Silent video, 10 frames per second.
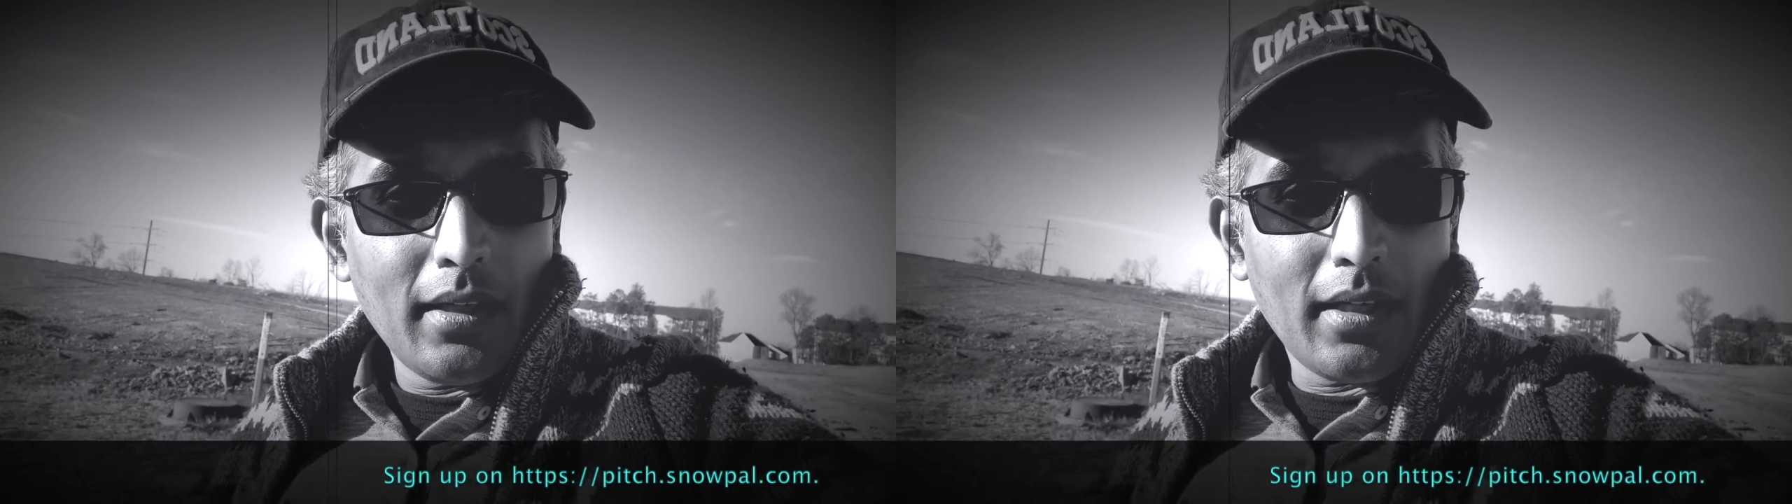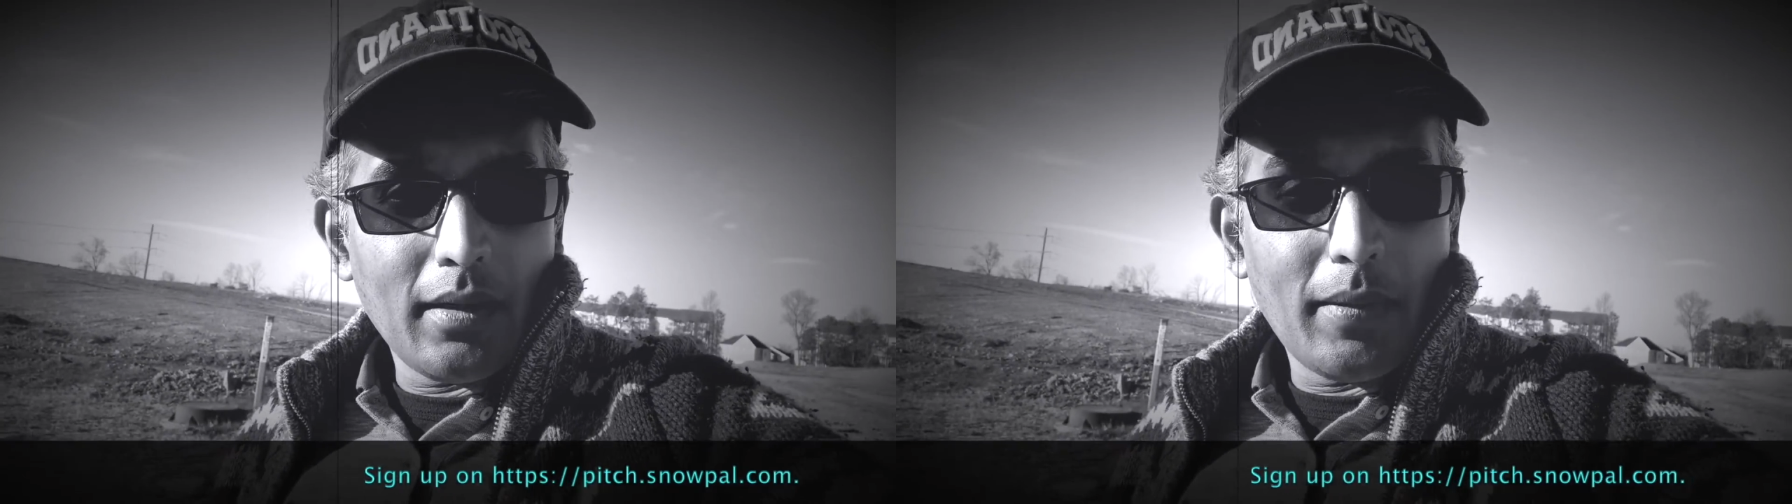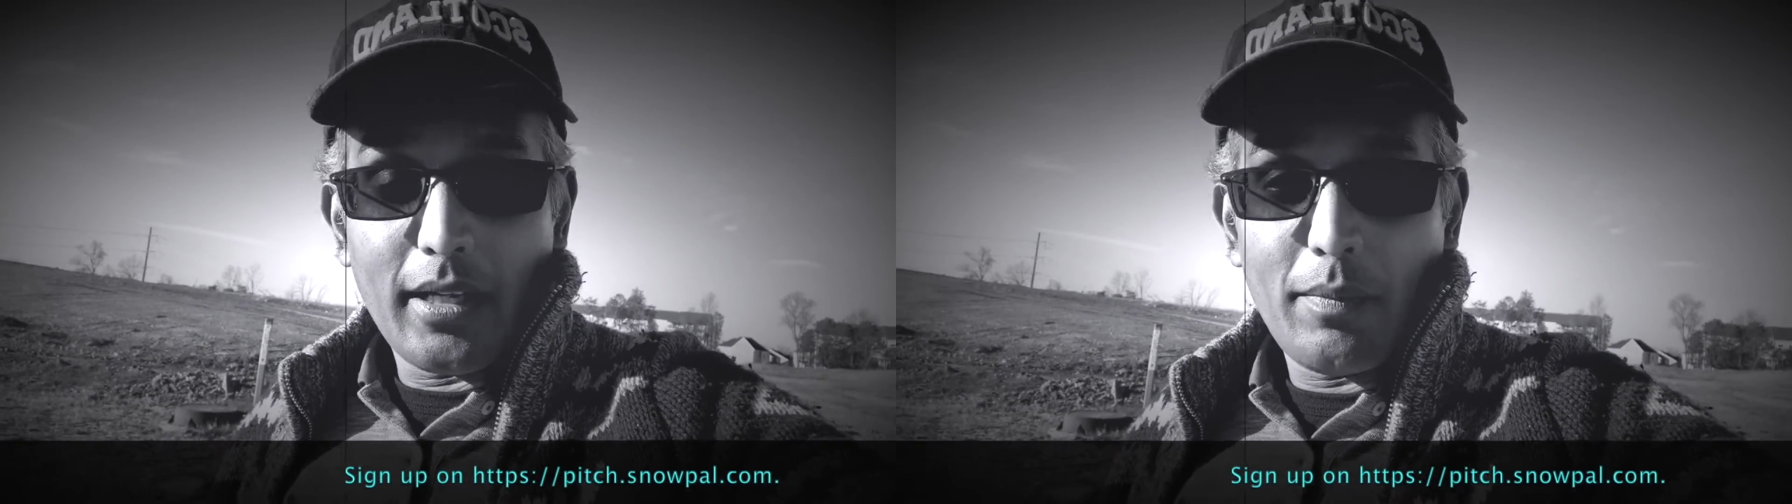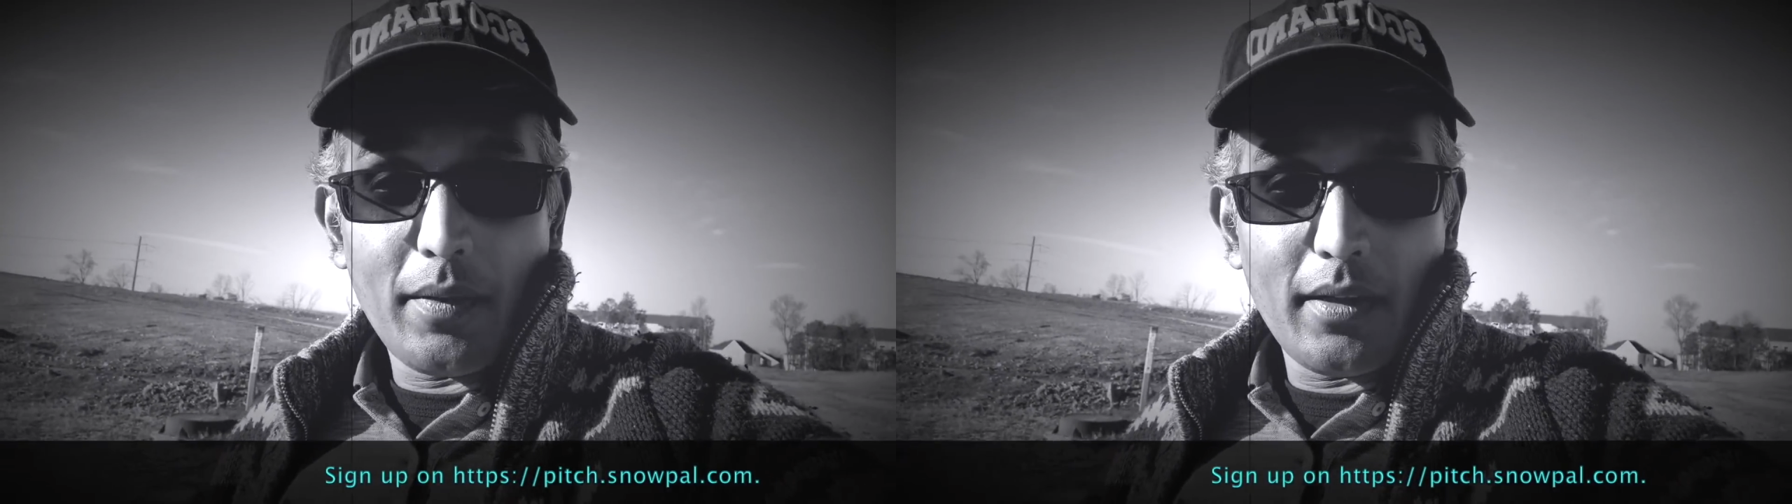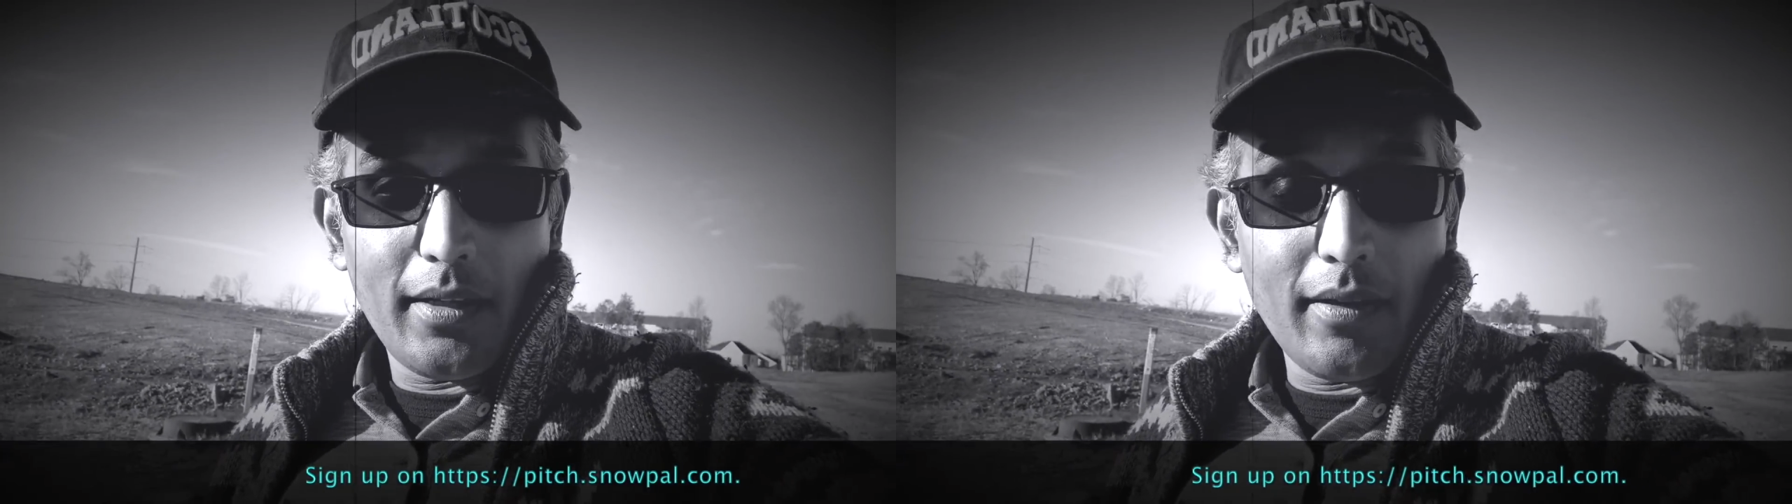uh, but our,
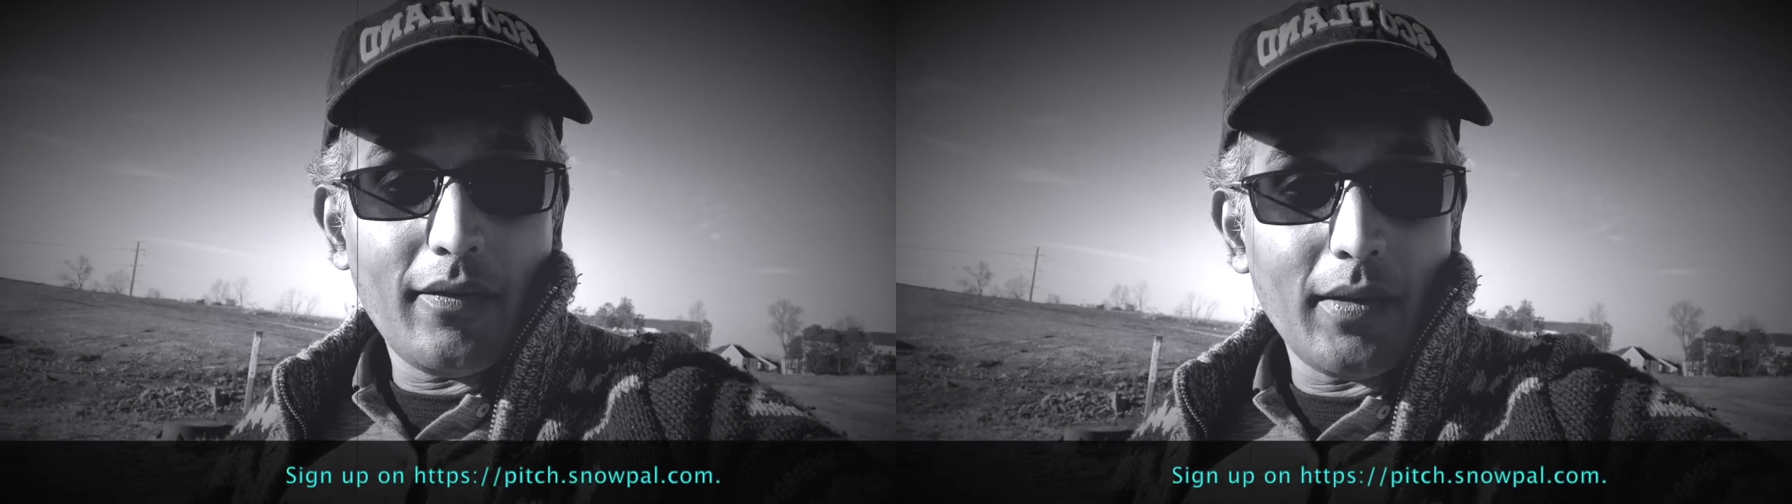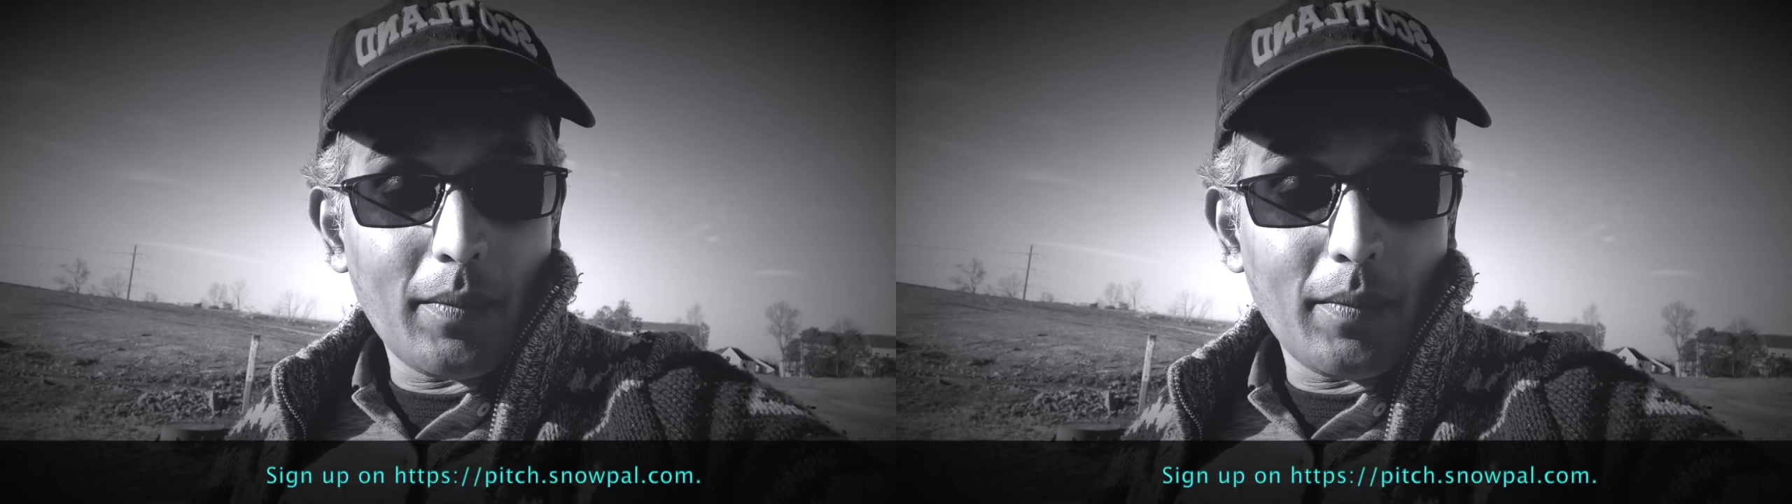even if our